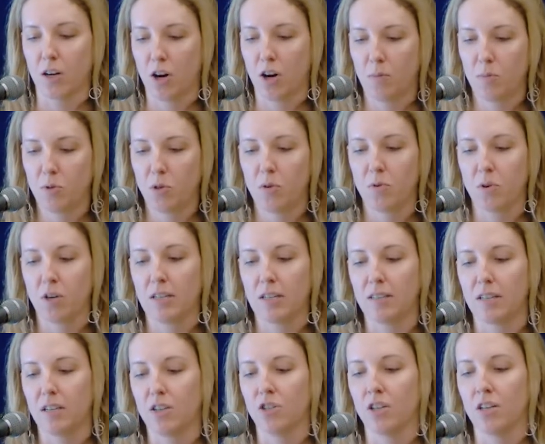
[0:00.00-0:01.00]
Carpentry
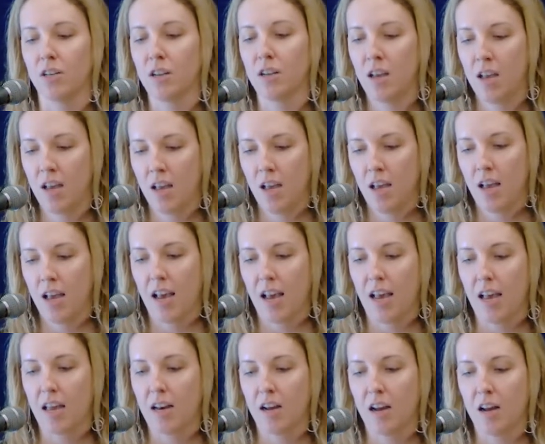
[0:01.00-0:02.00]
organization.
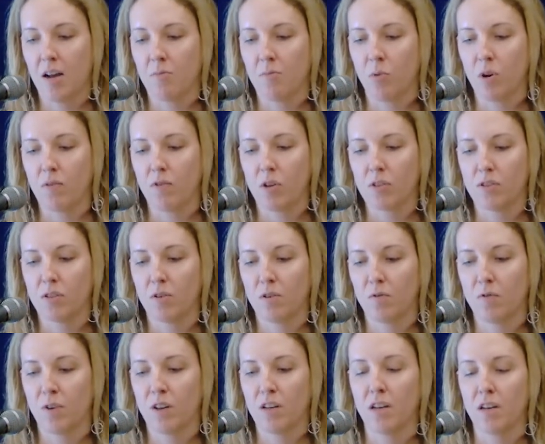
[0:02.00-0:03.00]
And we've also
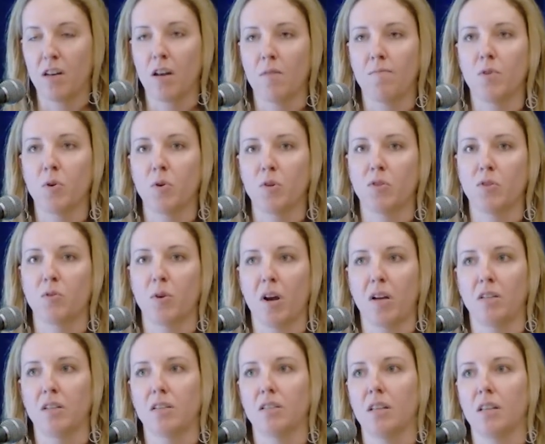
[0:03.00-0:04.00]
funded NumFocus
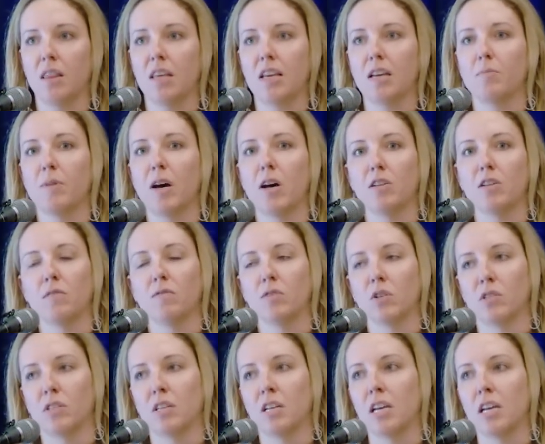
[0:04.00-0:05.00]
directly to think about
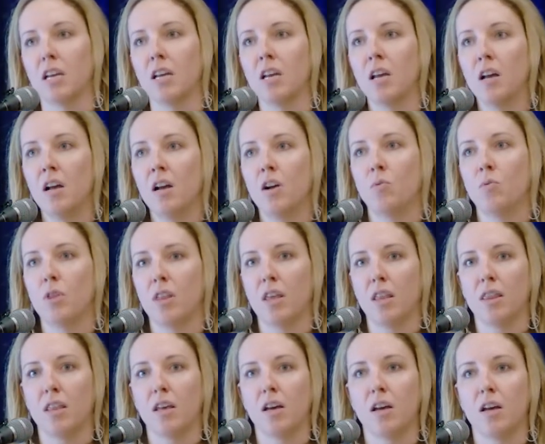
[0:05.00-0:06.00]
diversity
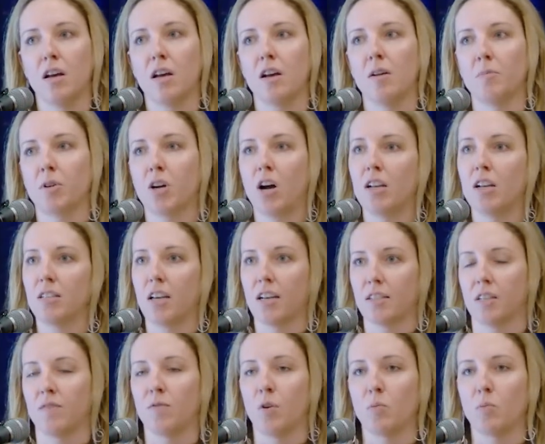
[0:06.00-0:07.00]
within the
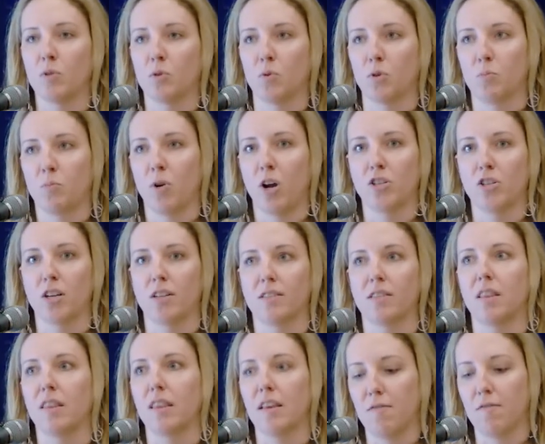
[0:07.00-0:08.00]
context of open source projects
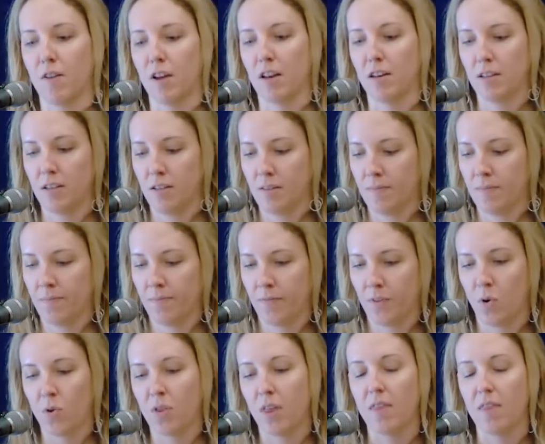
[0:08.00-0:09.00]
that they fund
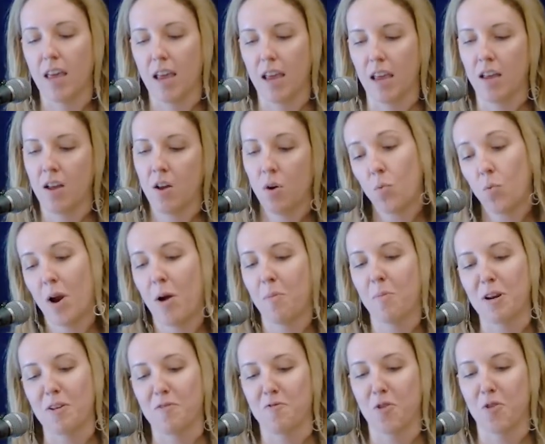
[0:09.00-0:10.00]
or that they route
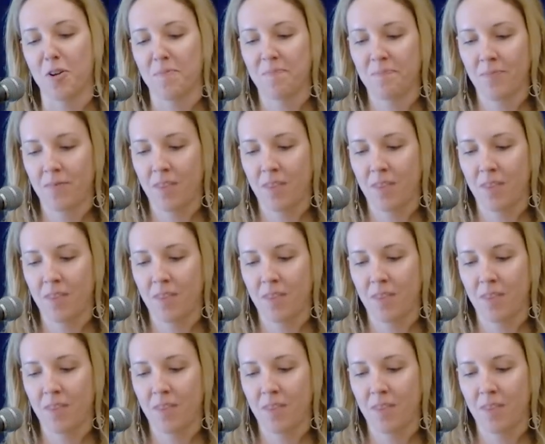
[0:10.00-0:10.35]
money for.